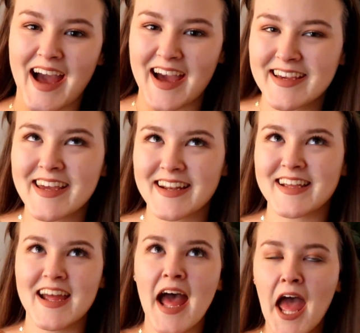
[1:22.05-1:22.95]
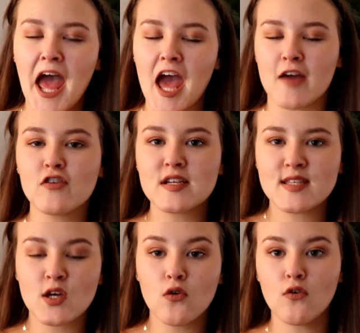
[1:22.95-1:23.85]
I get it every
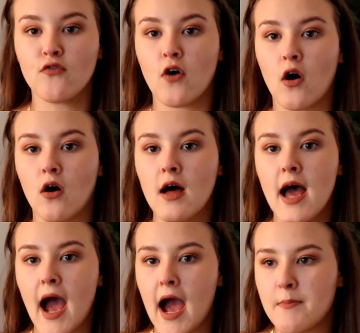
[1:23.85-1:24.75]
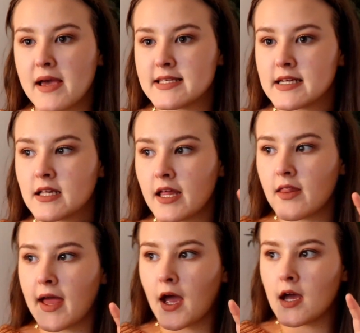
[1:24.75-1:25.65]
single fall. I basically
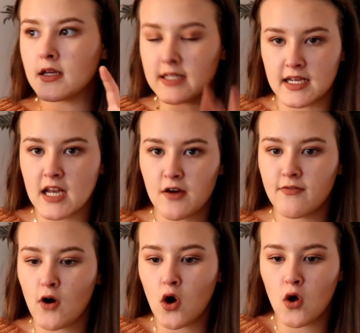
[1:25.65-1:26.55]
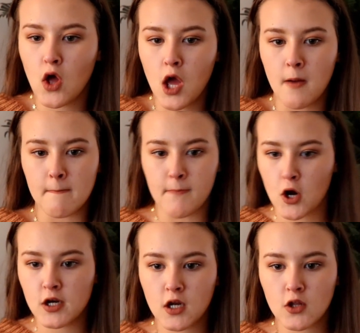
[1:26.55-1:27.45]
like get it at fall,
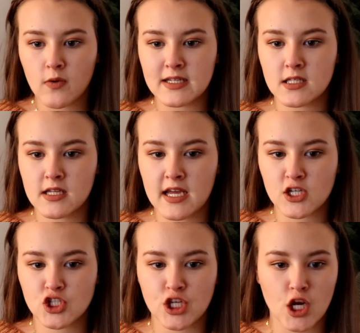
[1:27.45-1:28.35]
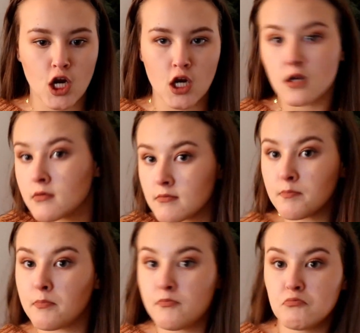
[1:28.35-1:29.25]
burn it all the way into the next year,
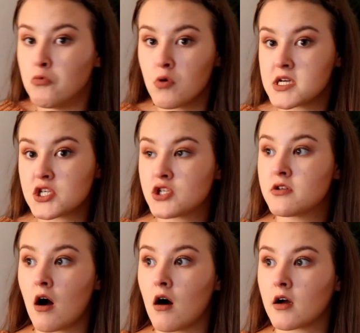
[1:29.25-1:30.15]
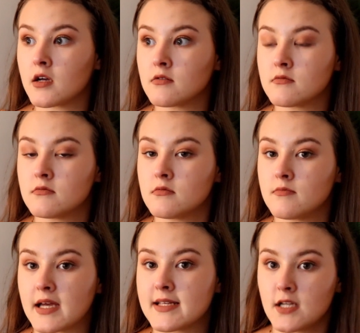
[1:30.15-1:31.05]
restock
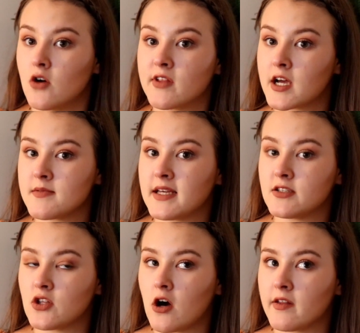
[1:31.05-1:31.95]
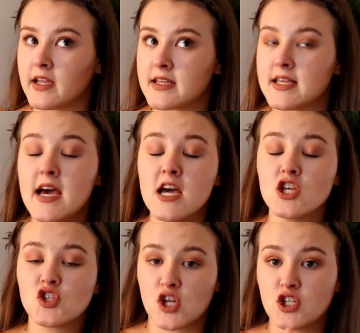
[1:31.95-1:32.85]
because it only comes out to the holidays.
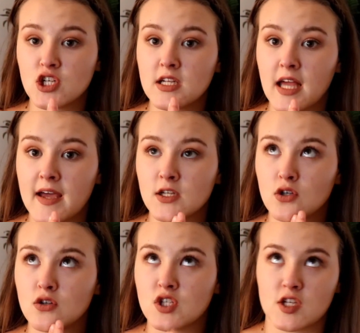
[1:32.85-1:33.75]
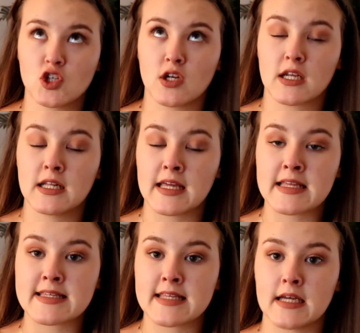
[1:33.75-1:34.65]
Such a good candle, such a good
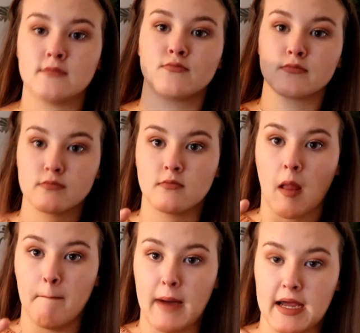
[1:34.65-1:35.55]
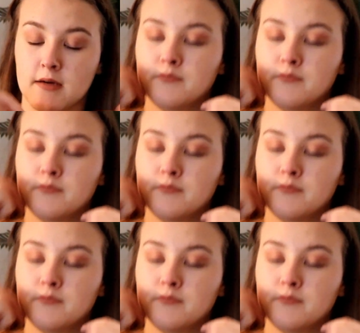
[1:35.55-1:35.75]
clean scent. Buy